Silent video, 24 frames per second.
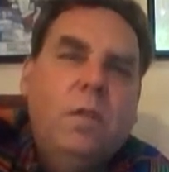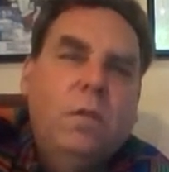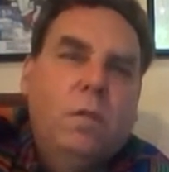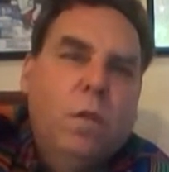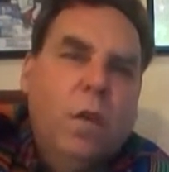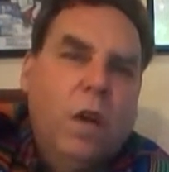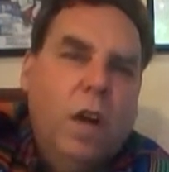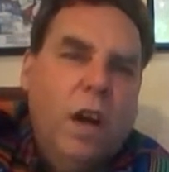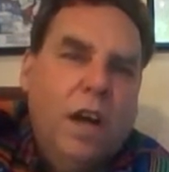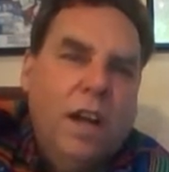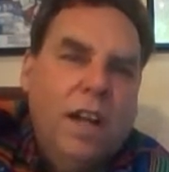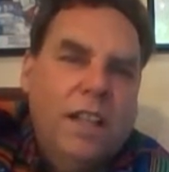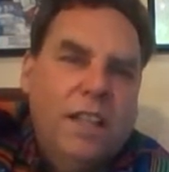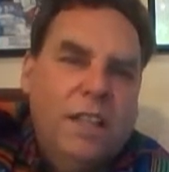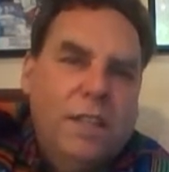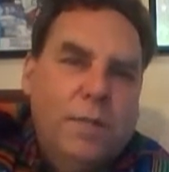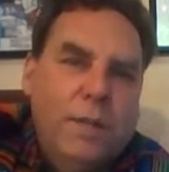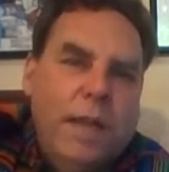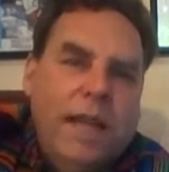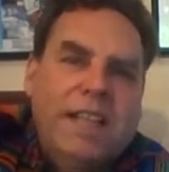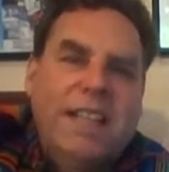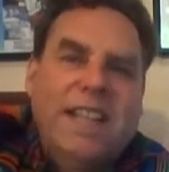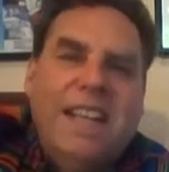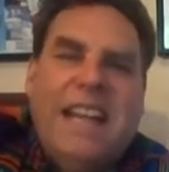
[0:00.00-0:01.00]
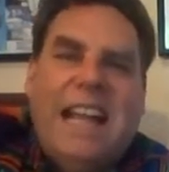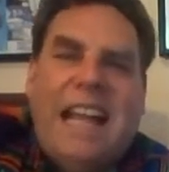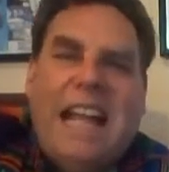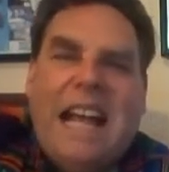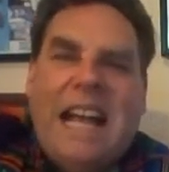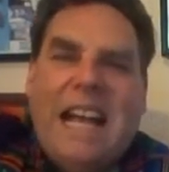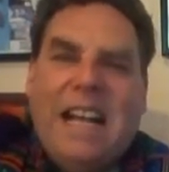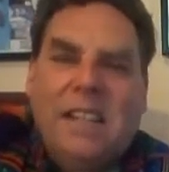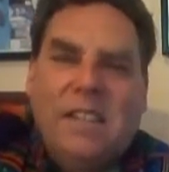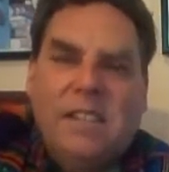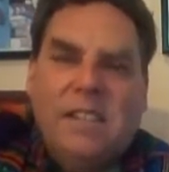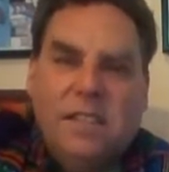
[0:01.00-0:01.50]
for unexpected
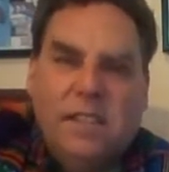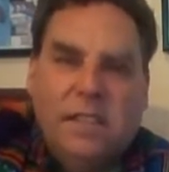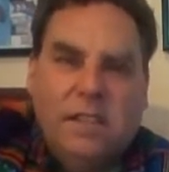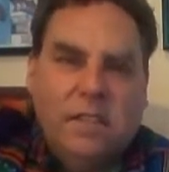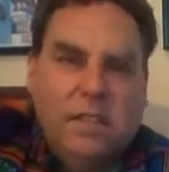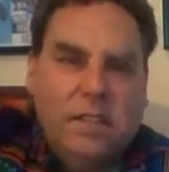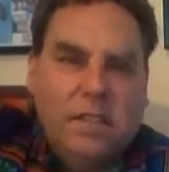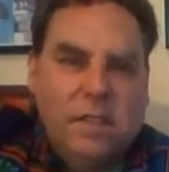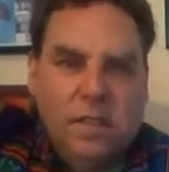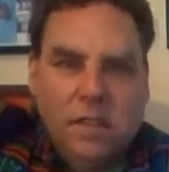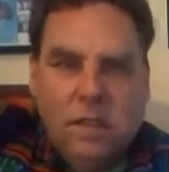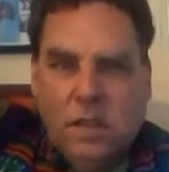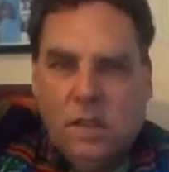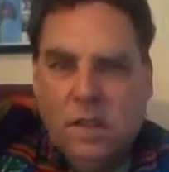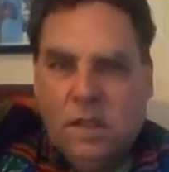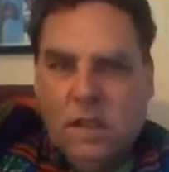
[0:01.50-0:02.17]
accidents.